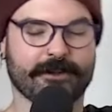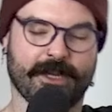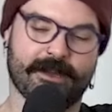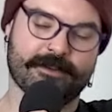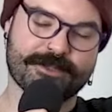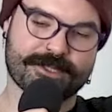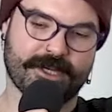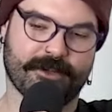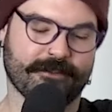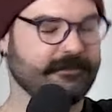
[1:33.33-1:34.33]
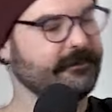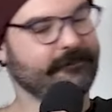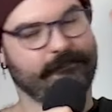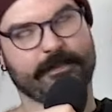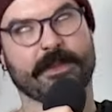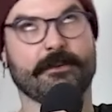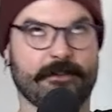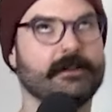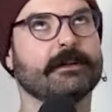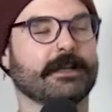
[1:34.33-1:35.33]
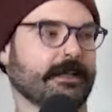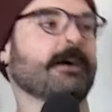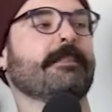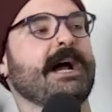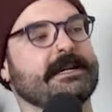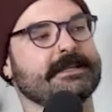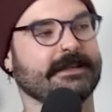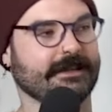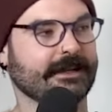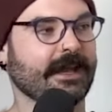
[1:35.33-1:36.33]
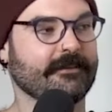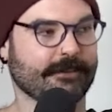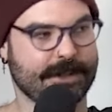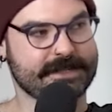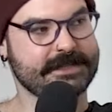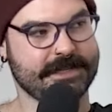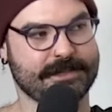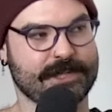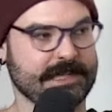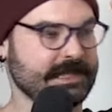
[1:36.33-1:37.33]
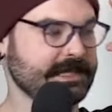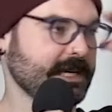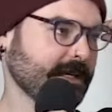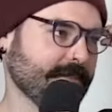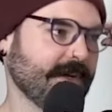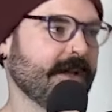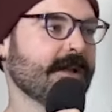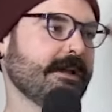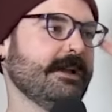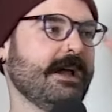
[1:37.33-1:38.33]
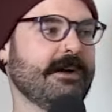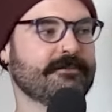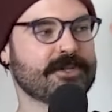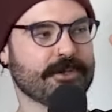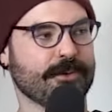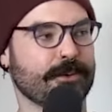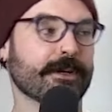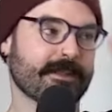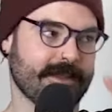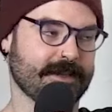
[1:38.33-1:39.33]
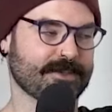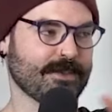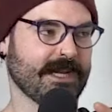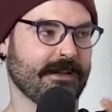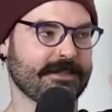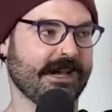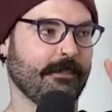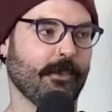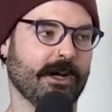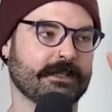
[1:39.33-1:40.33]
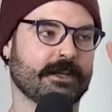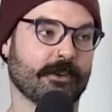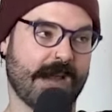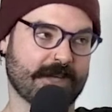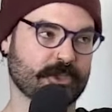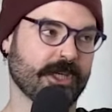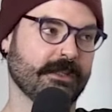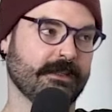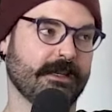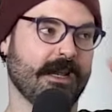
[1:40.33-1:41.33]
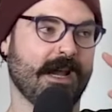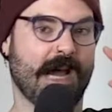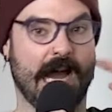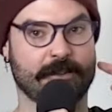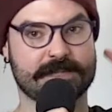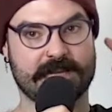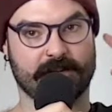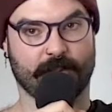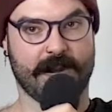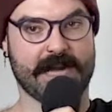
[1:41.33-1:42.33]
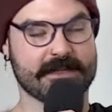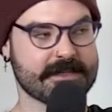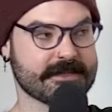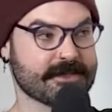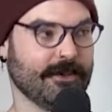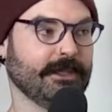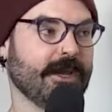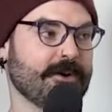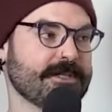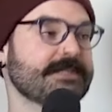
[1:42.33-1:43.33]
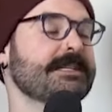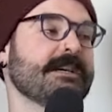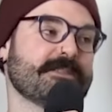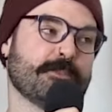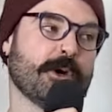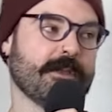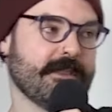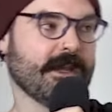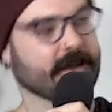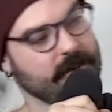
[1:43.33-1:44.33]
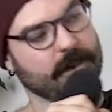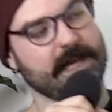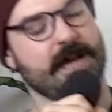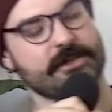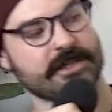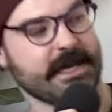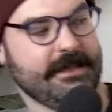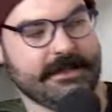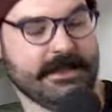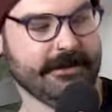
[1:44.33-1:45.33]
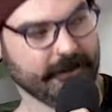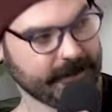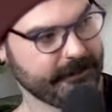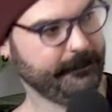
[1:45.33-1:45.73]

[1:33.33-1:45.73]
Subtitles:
okay. So, gonna come back to gay voice in just a second, but have two things right up top. One, correction. I was incorrect. Scoliosis tests were a thing. You were not just getting diddled.